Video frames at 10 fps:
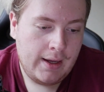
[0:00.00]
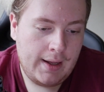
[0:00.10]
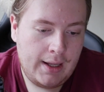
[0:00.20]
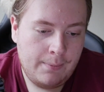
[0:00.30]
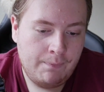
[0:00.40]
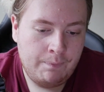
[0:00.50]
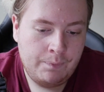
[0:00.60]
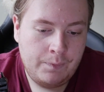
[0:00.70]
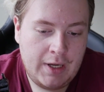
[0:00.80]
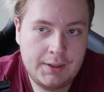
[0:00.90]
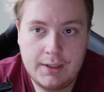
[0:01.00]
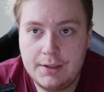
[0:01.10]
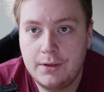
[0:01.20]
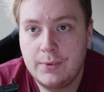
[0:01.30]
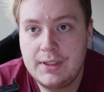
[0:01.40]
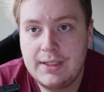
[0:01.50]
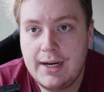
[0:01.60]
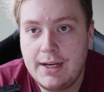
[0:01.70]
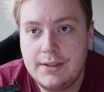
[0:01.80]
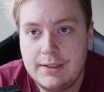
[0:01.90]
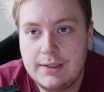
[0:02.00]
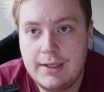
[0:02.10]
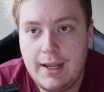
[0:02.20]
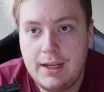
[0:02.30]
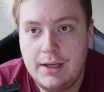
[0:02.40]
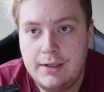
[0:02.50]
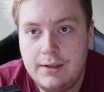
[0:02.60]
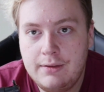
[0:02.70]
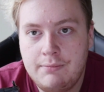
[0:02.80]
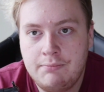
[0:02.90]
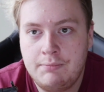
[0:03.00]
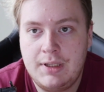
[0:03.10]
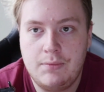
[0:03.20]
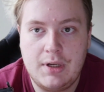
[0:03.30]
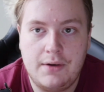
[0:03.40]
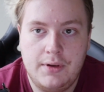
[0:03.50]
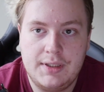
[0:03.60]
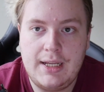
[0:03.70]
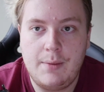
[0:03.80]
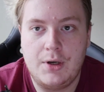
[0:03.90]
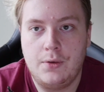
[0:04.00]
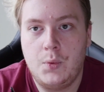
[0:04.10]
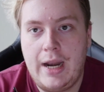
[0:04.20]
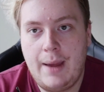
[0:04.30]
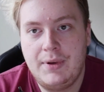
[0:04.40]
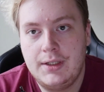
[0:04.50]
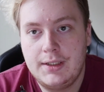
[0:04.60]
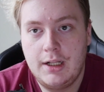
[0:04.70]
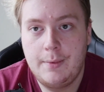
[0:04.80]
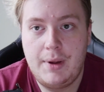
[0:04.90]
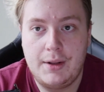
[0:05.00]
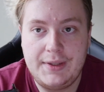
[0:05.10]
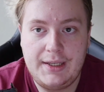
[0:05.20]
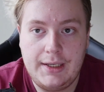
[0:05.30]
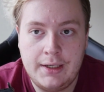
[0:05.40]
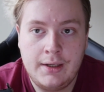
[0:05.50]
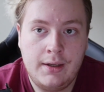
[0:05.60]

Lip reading: I had to go down to the real estate agents today and give them kind of a statement on what happened and tell them about the